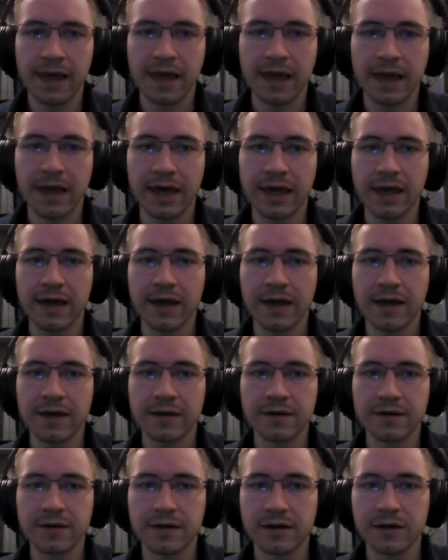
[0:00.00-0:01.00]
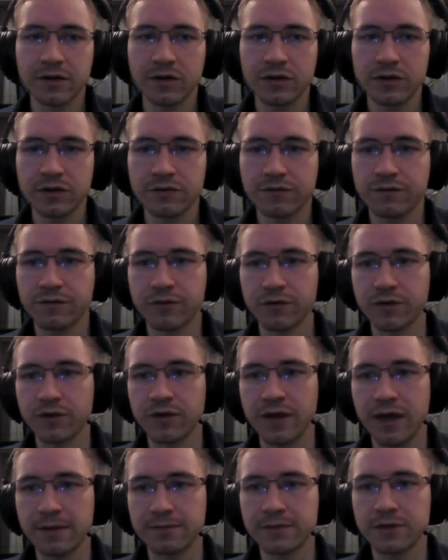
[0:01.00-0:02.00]
And in order for
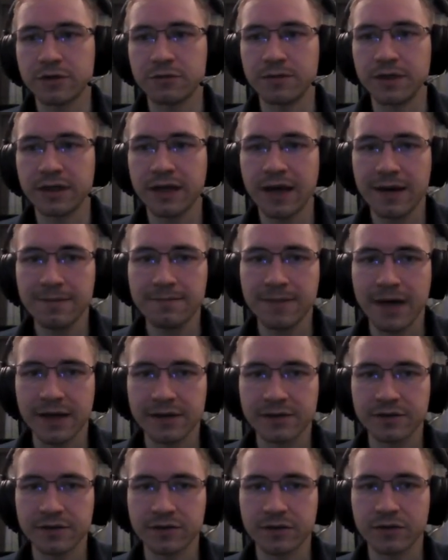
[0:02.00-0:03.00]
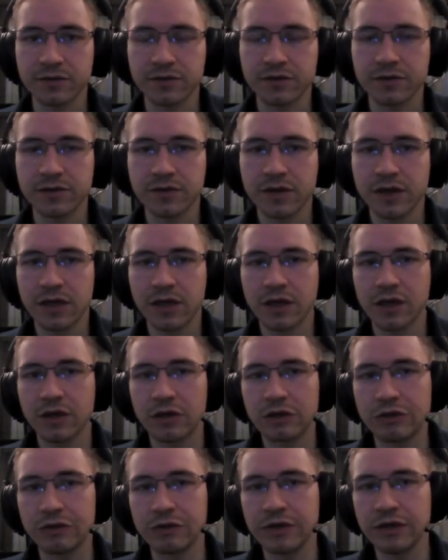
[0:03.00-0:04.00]
them to become master nodes,
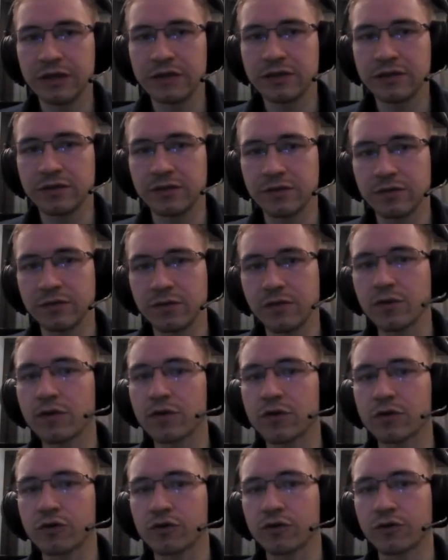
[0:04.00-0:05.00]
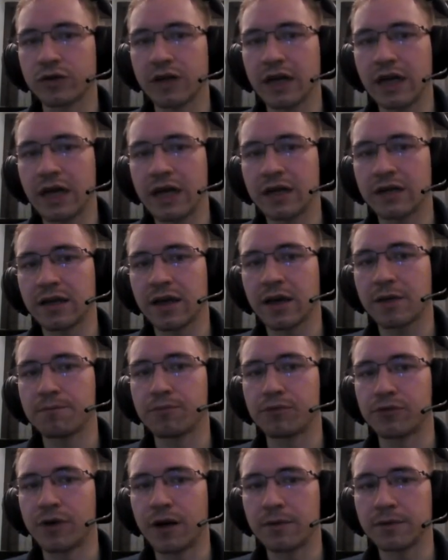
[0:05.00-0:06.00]
you need to create a
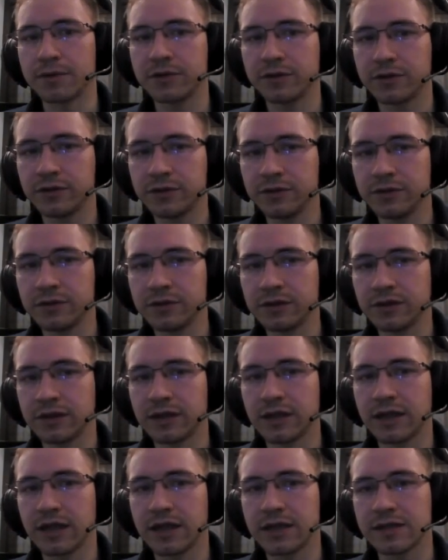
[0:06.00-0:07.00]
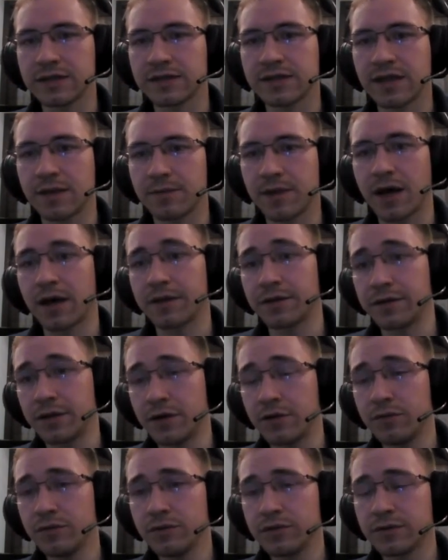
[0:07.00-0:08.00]
parameter in some other
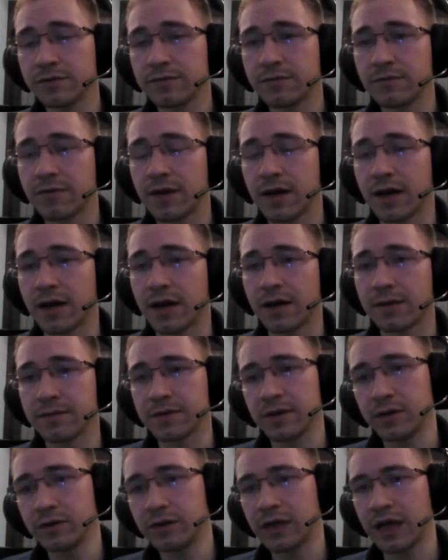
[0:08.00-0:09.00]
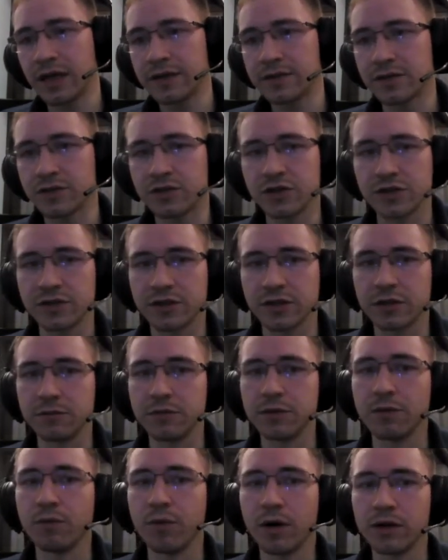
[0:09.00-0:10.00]
node. In our case, it's just going to
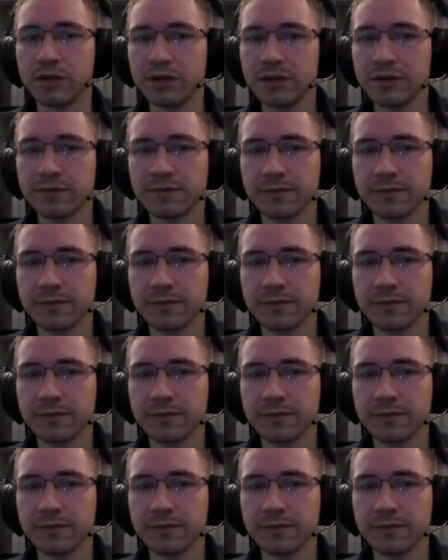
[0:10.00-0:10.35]
be wallet.